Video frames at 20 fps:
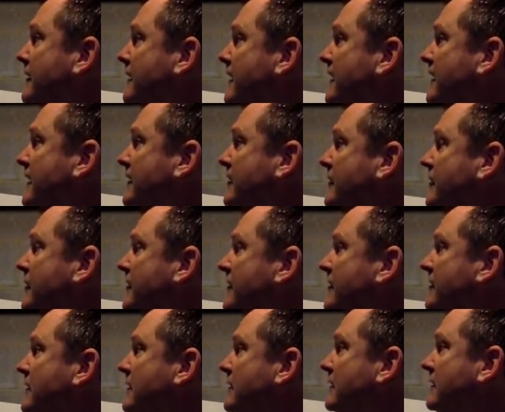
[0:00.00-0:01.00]
it
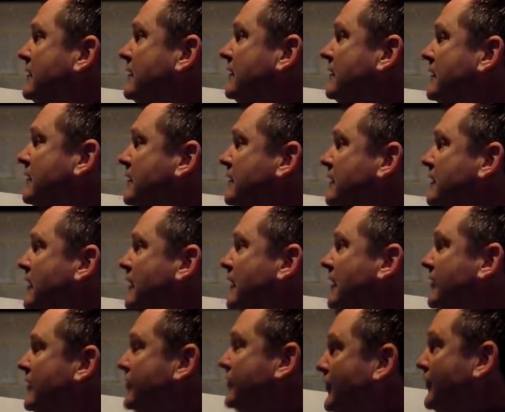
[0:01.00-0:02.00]

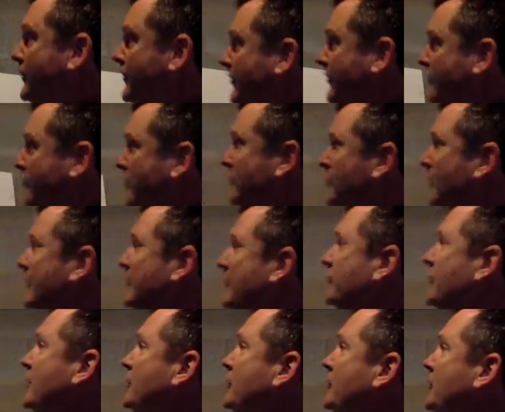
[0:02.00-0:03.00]
services
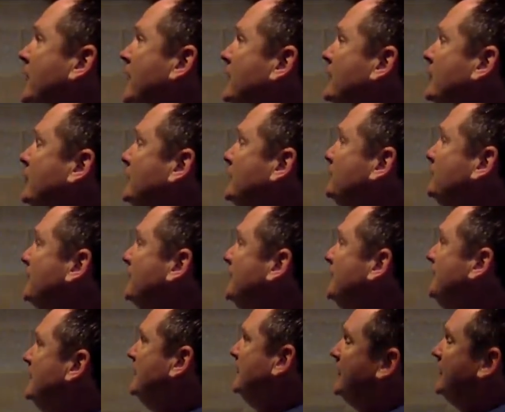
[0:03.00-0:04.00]
request in a direction,
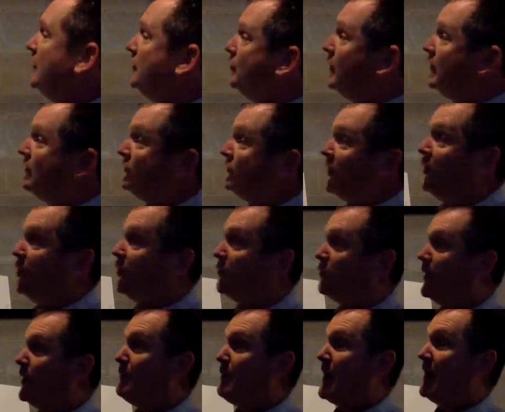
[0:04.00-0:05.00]
and then it runs all
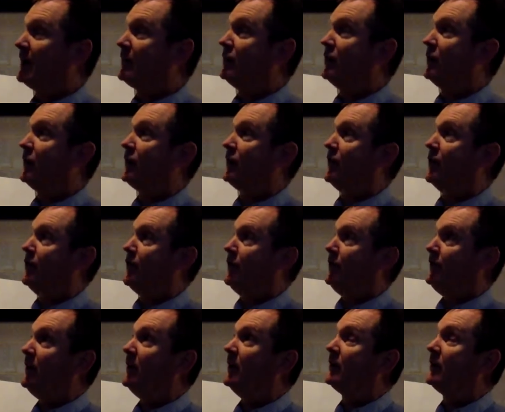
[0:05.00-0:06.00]
the way back to the start of
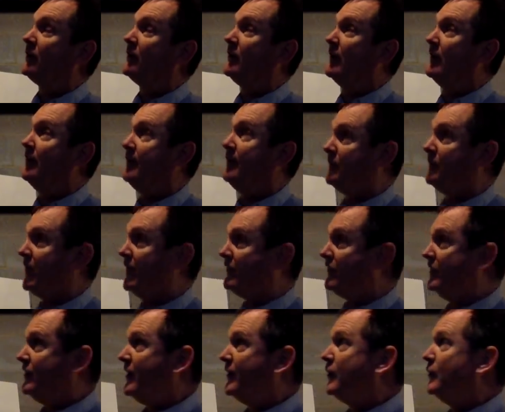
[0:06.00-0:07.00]
disk and then
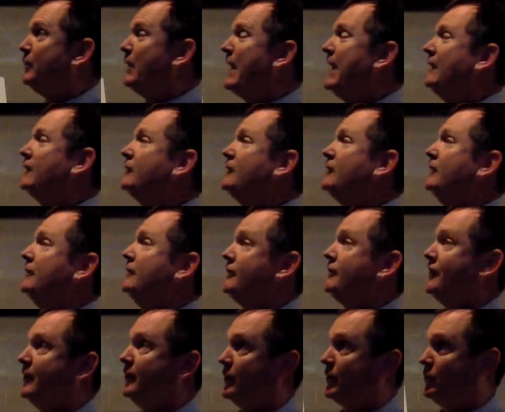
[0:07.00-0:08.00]
takes another pass
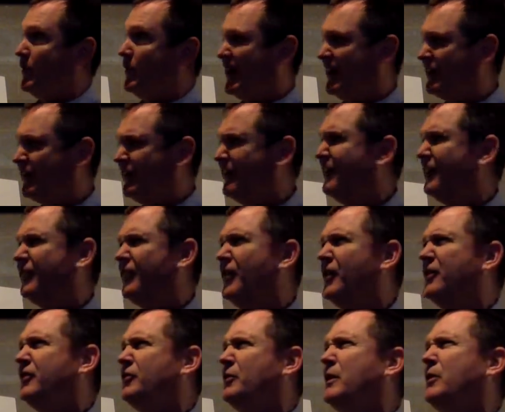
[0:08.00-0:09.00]
servicing request. And as
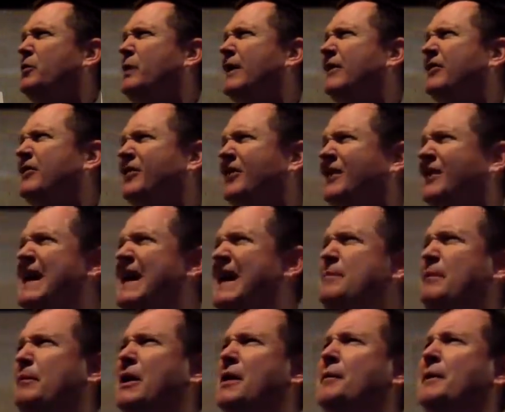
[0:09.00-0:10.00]
long as requests keep
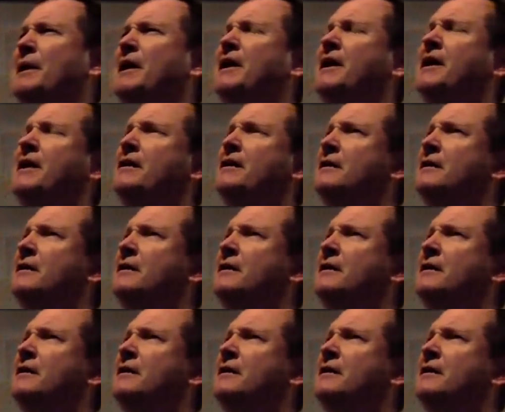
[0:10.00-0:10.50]
coming in,